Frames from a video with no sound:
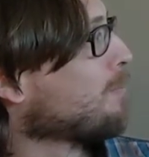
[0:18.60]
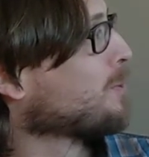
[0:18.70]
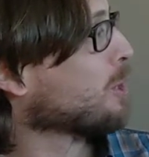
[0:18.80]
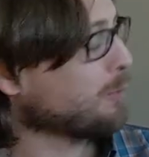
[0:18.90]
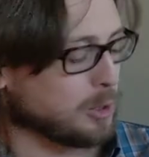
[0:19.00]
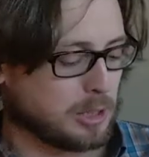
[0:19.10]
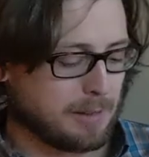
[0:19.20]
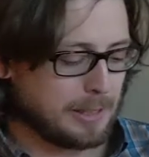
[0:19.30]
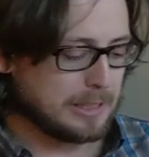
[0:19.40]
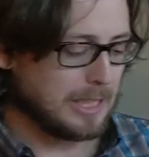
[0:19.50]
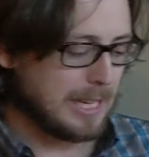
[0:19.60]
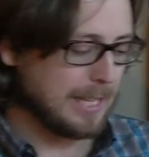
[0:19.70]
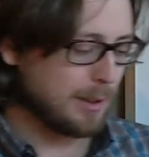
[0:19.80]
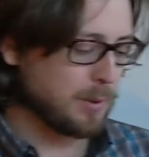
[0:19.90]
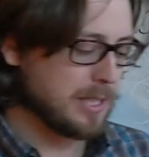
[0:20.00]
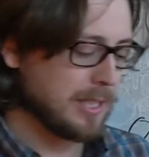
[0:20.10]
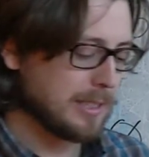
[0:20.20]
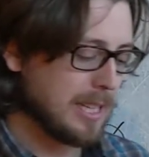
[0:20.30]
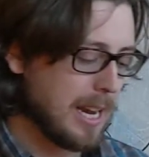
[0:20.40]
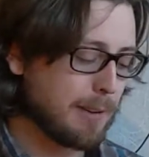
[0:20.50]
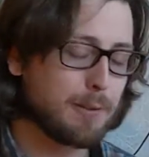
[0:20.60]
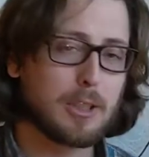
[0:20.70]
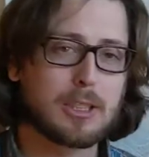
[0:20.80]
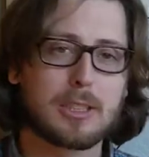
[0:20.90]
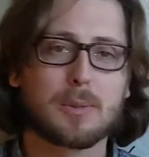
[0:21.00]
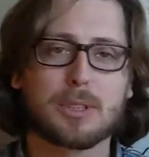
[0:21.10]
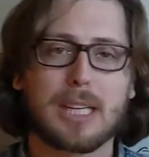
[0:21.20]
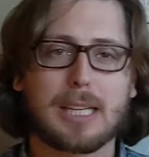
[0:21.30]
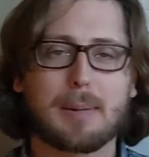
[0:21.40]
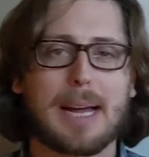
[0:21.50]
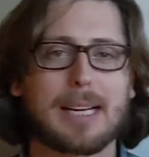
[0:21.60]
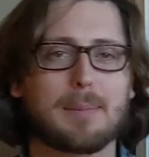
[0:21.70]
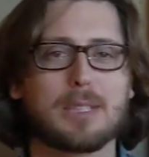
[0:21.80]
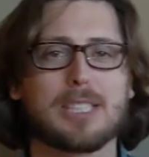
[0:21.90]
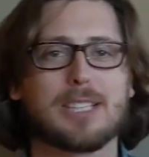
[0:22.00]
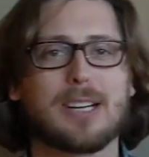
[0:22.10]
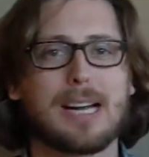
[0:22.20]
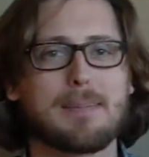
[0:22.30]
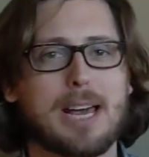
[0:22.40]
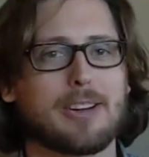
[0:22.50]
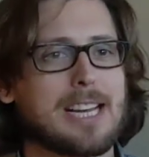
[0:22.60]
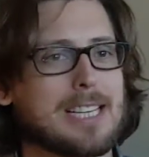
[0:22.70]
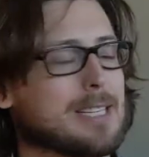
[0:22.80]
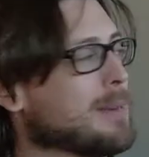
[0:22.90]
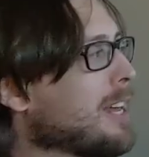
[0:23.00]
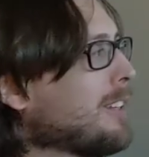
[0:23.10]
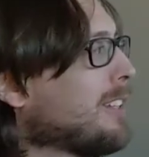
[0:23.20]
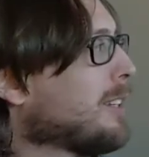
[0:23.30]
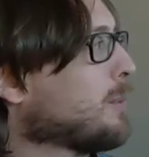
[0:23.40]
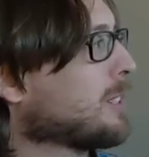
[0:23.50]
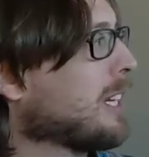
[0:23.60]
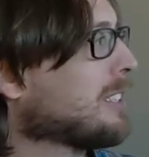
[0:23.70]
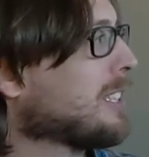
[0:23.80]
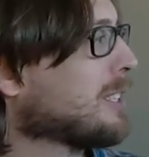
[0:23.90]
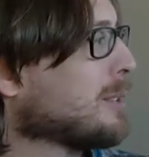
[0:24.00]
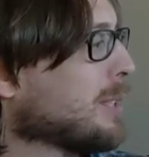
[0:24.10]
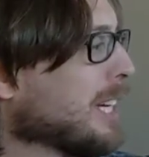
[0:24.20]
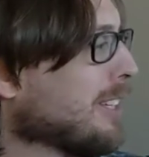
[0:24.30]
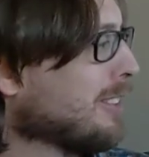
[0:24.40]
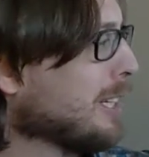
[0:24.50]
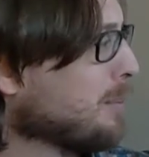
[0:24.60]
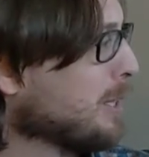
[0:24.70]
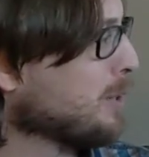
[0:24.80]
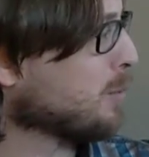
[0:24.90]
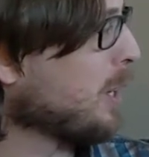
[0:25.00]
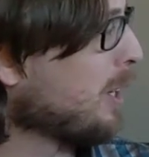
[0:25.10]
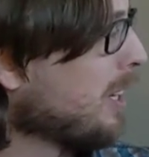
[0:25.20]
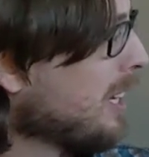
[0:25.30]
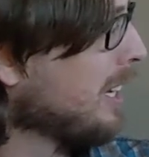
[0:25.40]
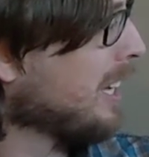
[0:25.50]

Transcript: So first off, let's hit 369 first, then we'll cycle back up to matter and antimatter, and then we'll kind of stitch them together a little bit as well.